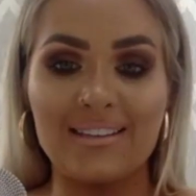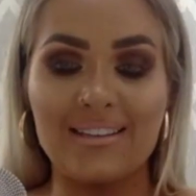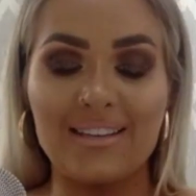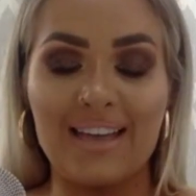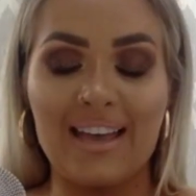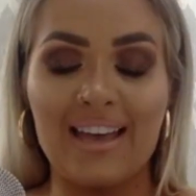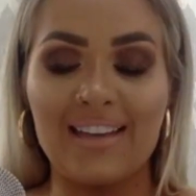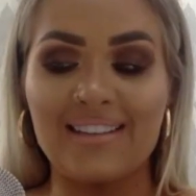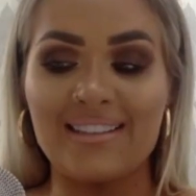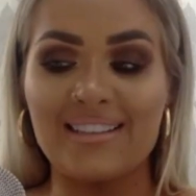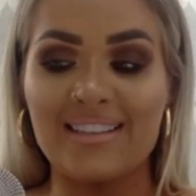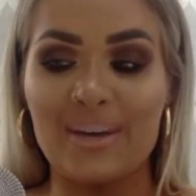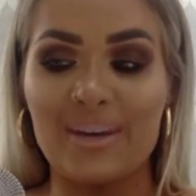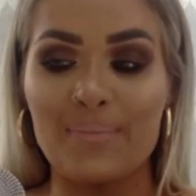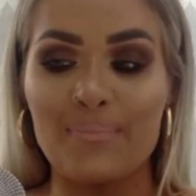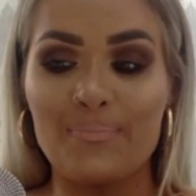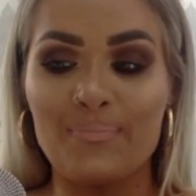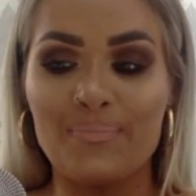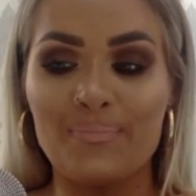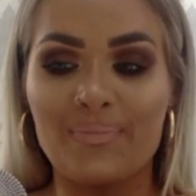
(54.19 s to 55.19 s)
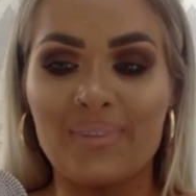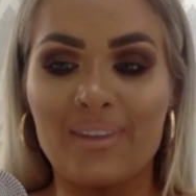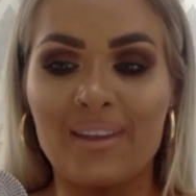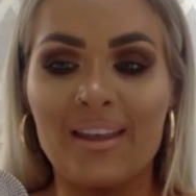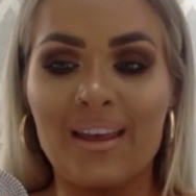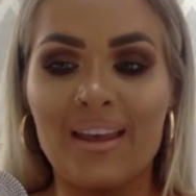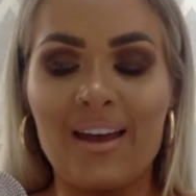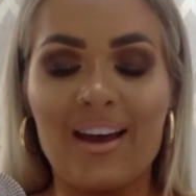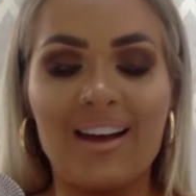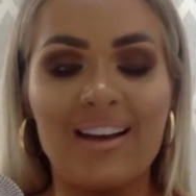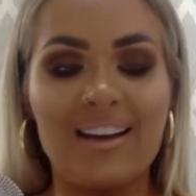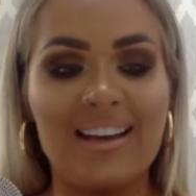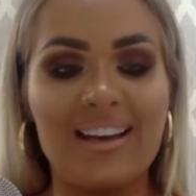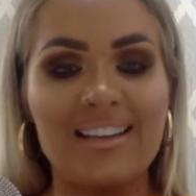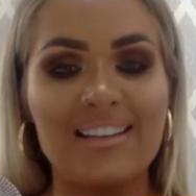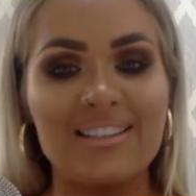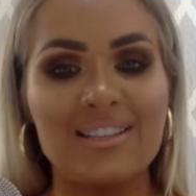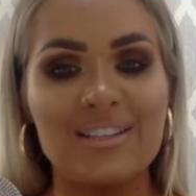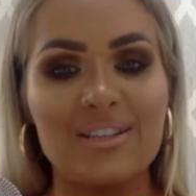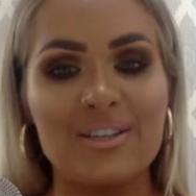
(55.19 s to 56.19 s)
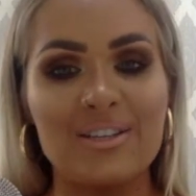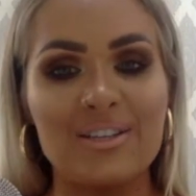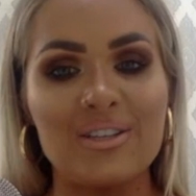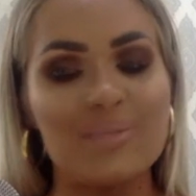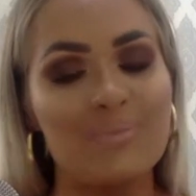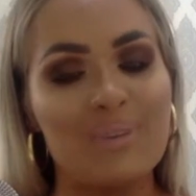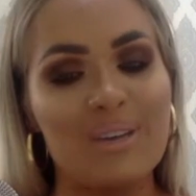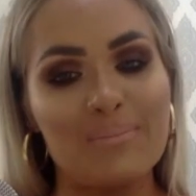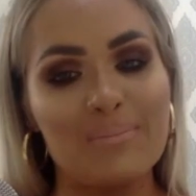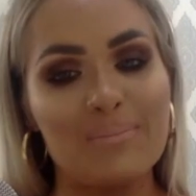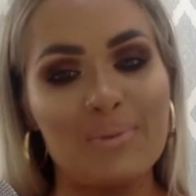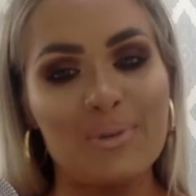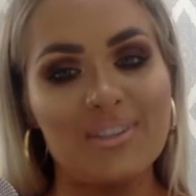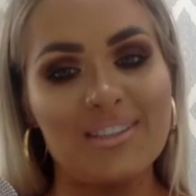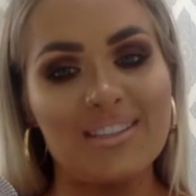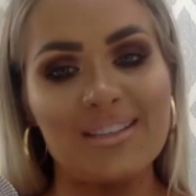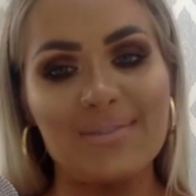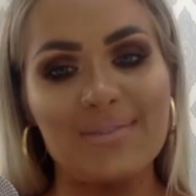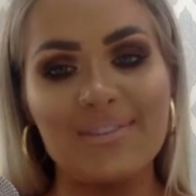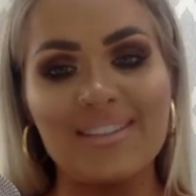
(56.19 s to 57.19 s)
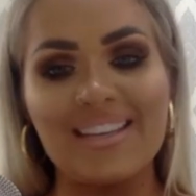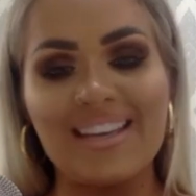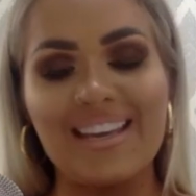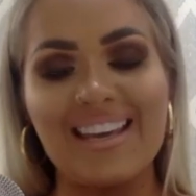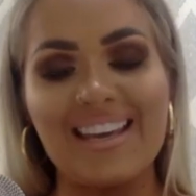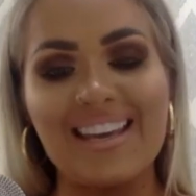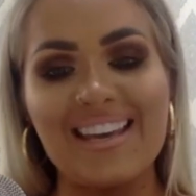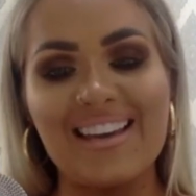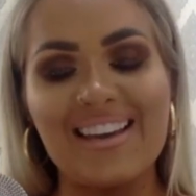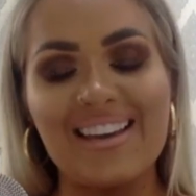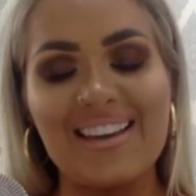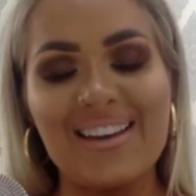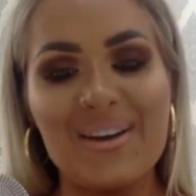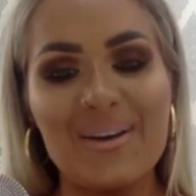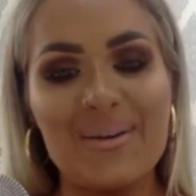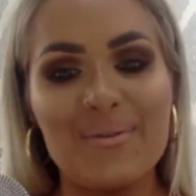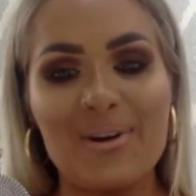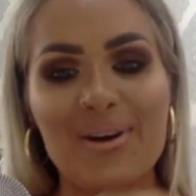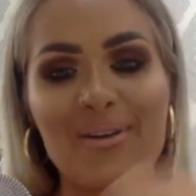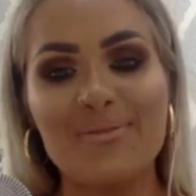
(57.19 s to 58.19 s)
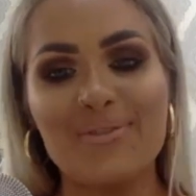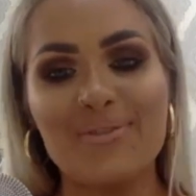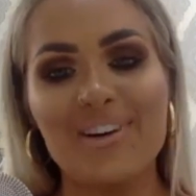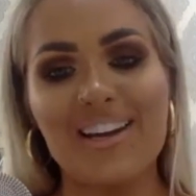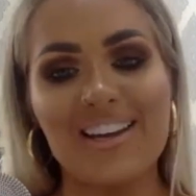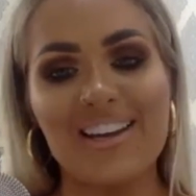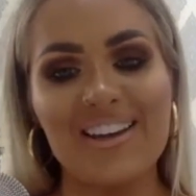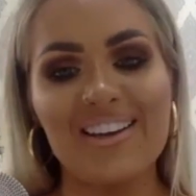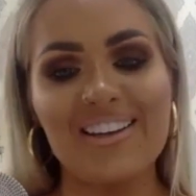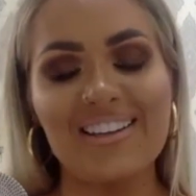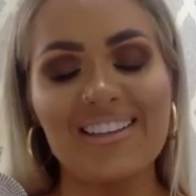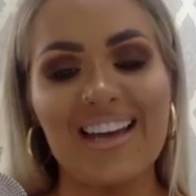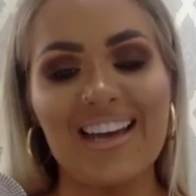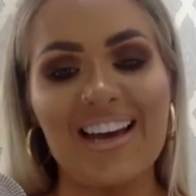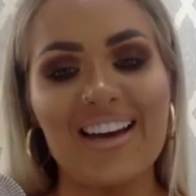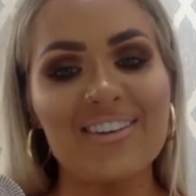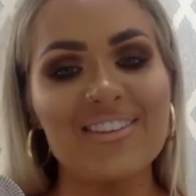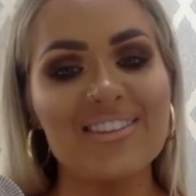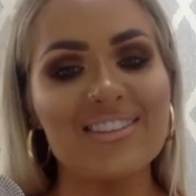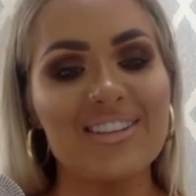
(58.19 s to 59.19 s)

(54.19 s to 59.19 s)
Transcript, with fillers: And I like to spread positivity wherever I go now.